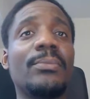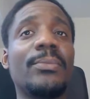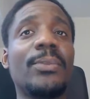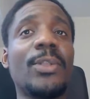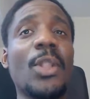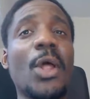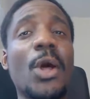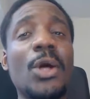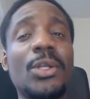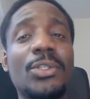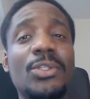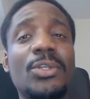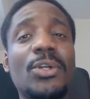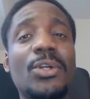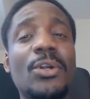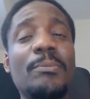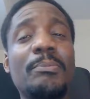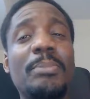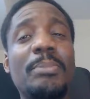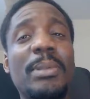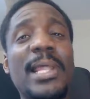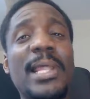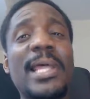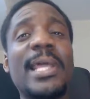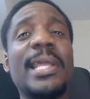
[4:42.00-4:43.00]

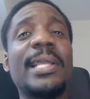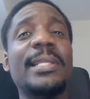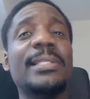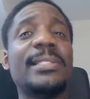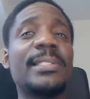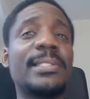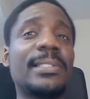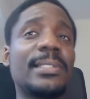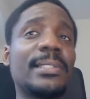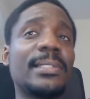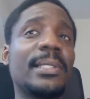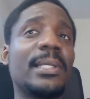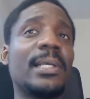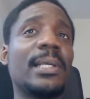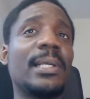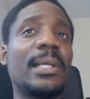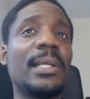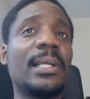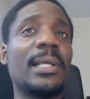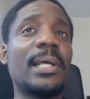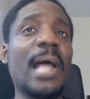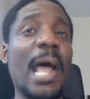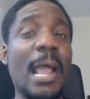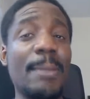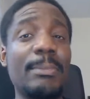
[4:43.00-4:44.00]
long-term plays,
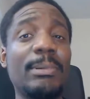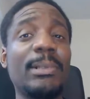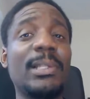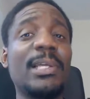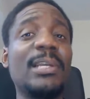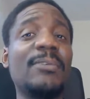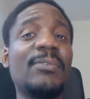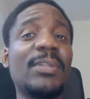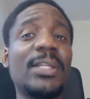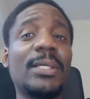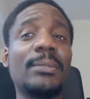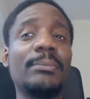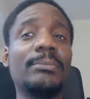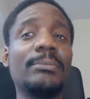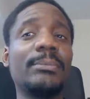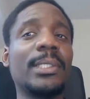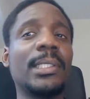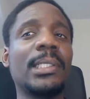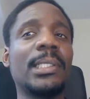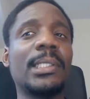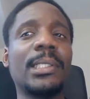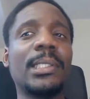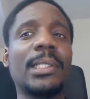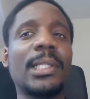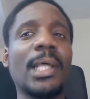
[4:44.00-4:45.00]
I believe in them,
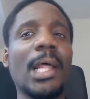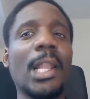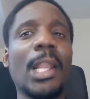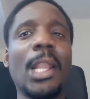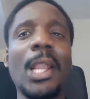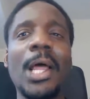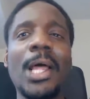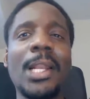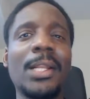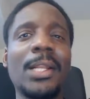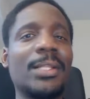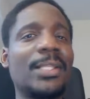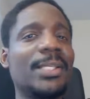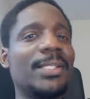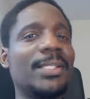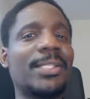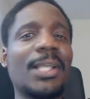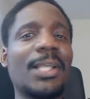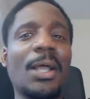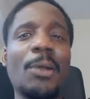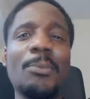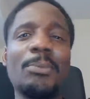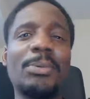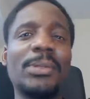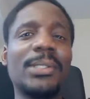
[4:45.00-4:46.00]
but a lot of these
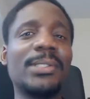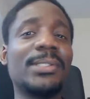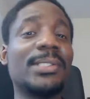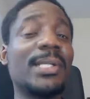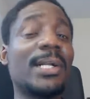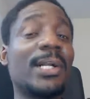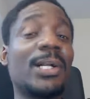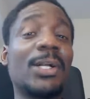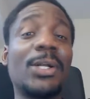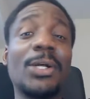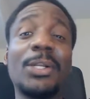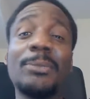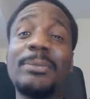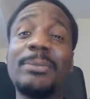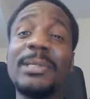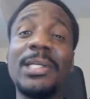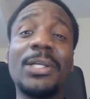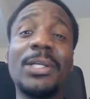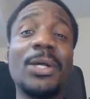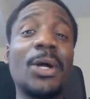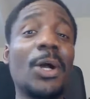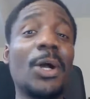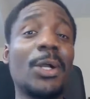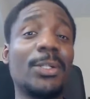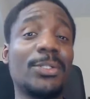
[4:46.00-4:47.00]
companies, they're going to be
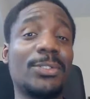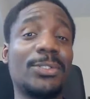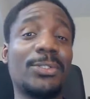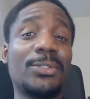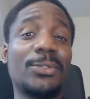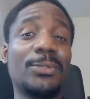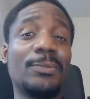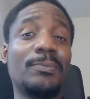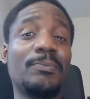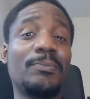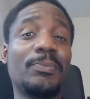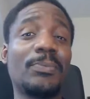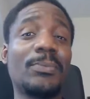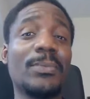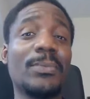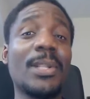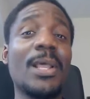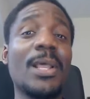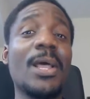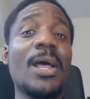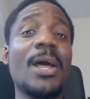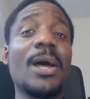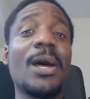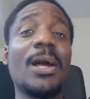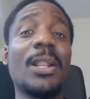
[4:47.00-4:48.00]
gone soon.
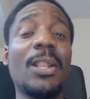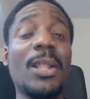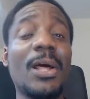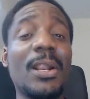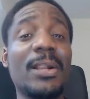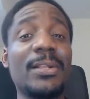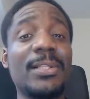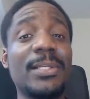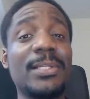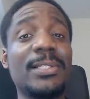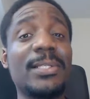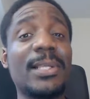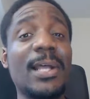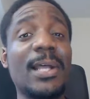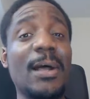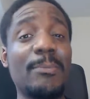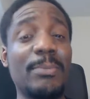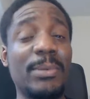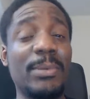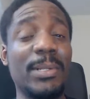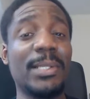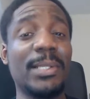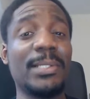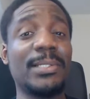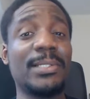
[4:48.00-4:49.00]
A lot of these
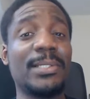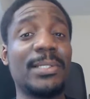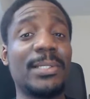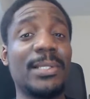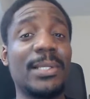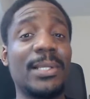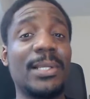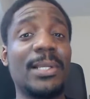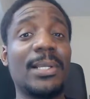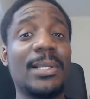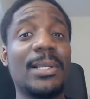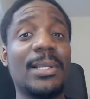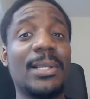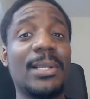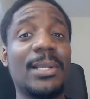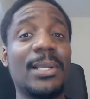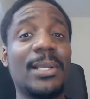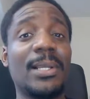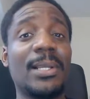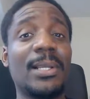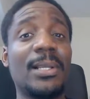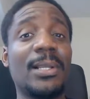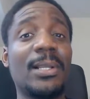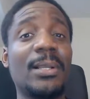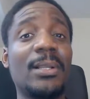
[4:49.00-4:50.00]
companies
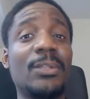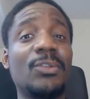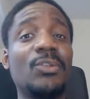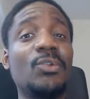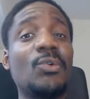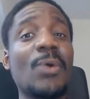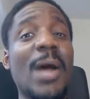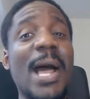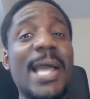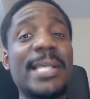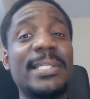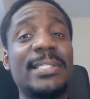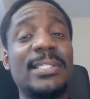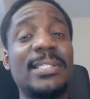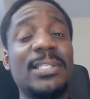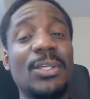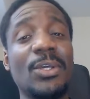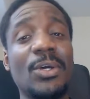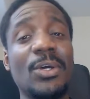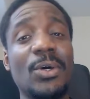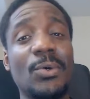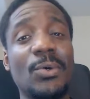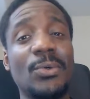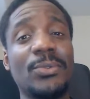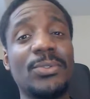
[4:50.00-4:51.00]
do
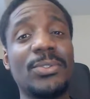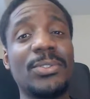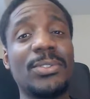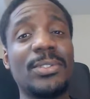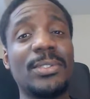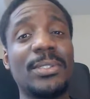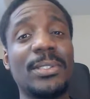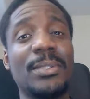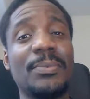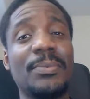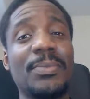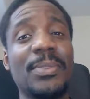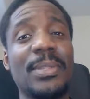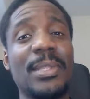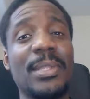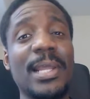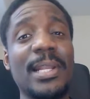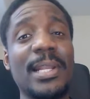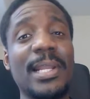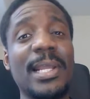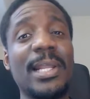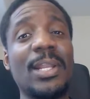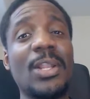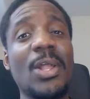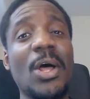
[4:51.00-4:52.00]
ICOs
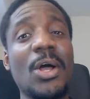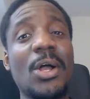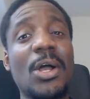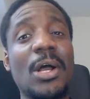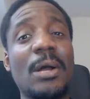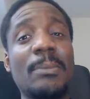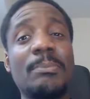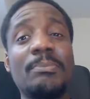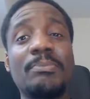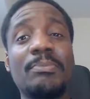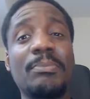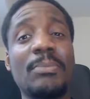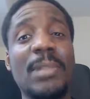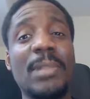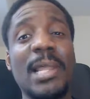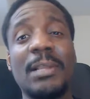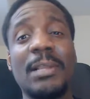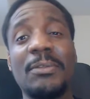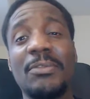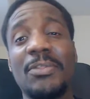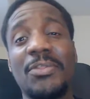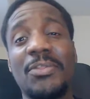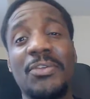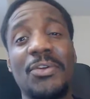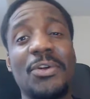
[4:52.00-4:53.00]
and they lock up
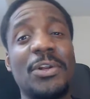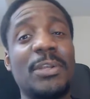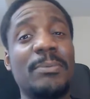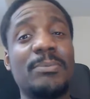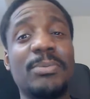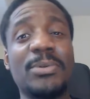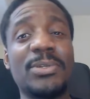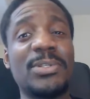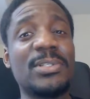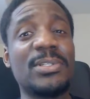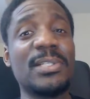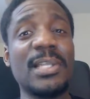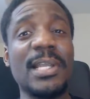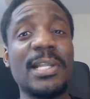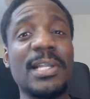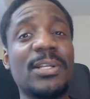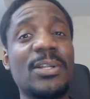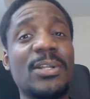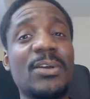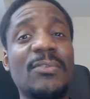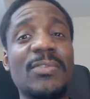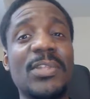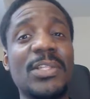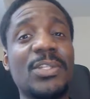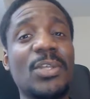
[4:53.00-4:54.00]
like
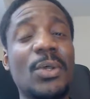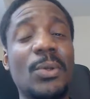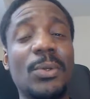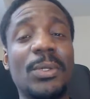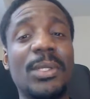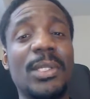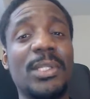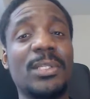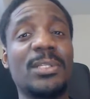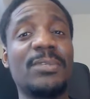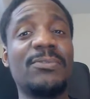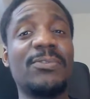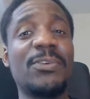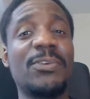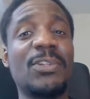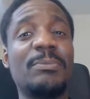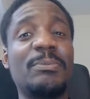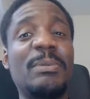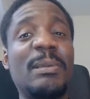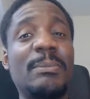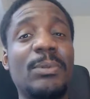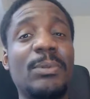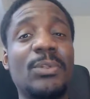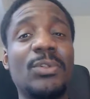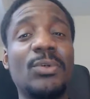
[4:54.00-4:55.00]
30% of the tokens for the
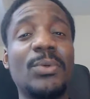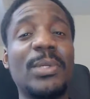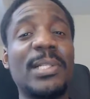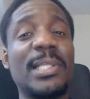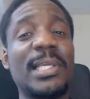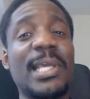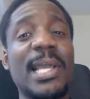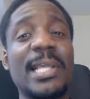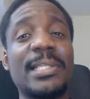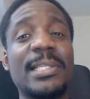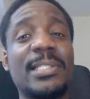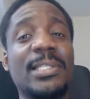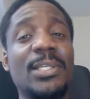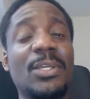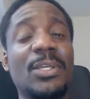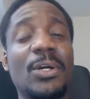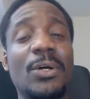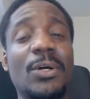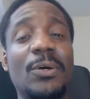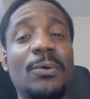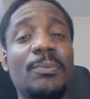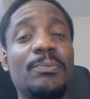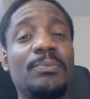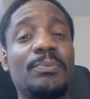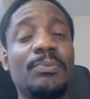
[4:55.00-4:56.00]
people doing the
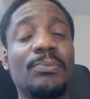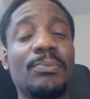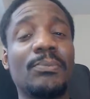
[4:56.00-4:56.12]
ICO.